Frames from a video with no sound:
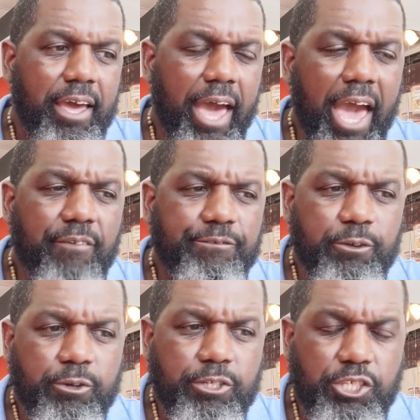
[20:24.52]

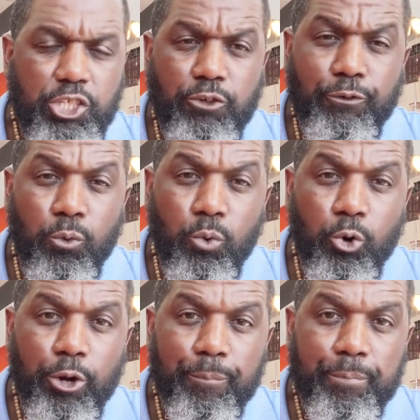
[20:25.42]
after the Civil
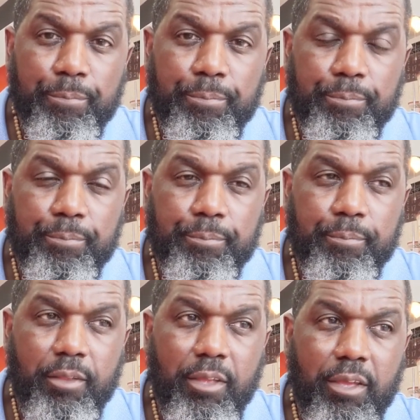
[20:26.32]
War
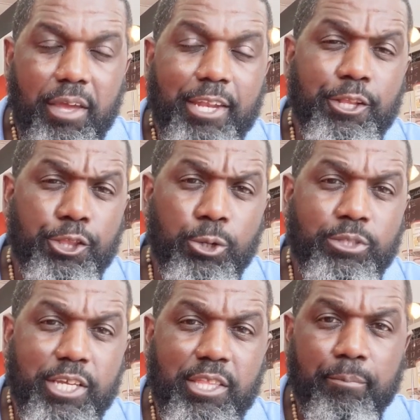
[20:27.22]
and the
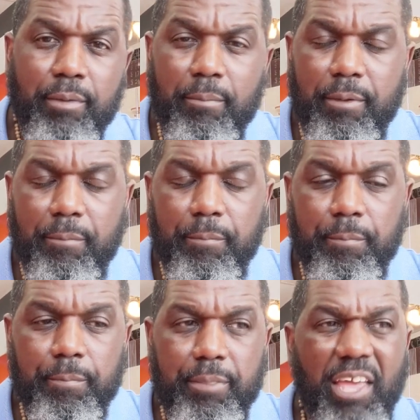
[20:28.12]
13th Amendment
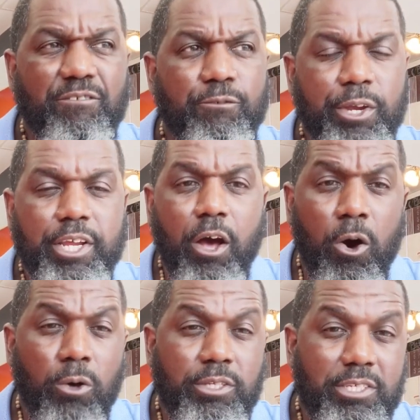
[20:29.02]
that freed
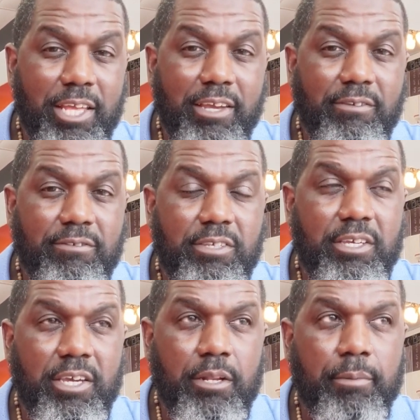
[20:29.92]
all the slaves
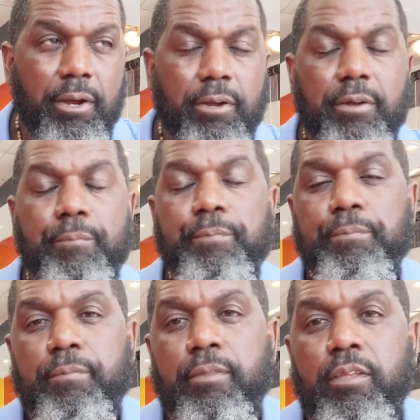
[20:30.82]
in America,
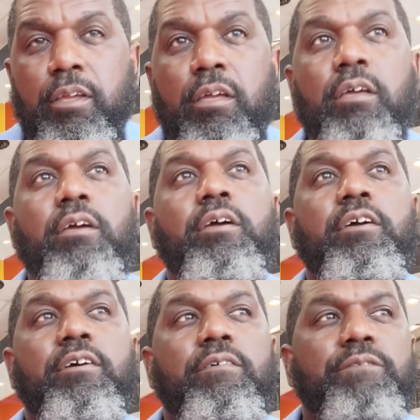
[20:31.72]

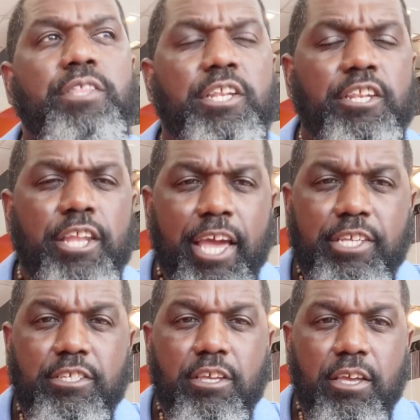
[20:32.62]
for the
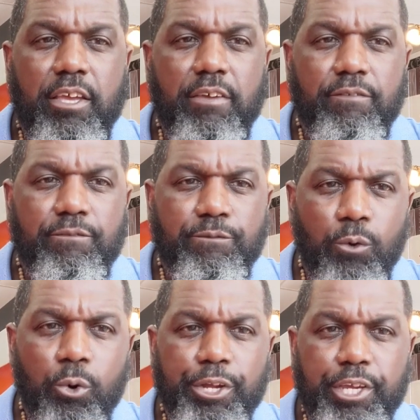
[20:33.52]
next
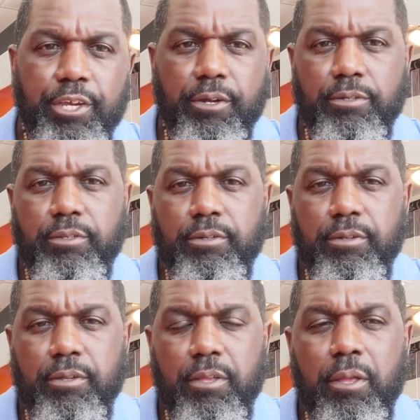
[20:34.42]
four years,
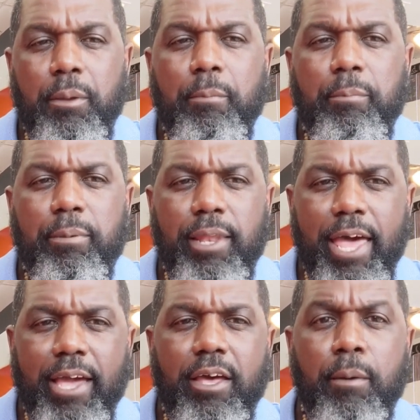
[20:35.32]

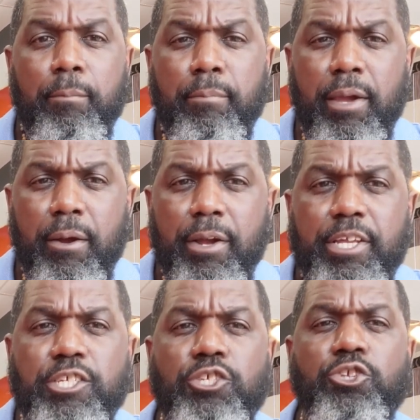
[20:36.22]
black
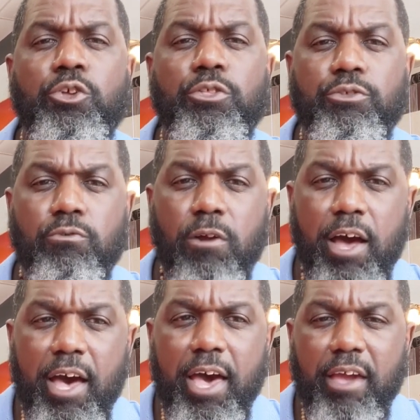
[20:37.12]
Americans
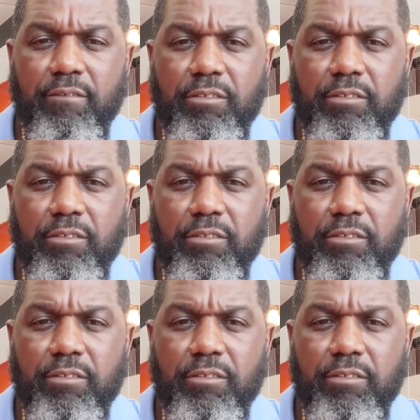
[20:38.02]
thrived.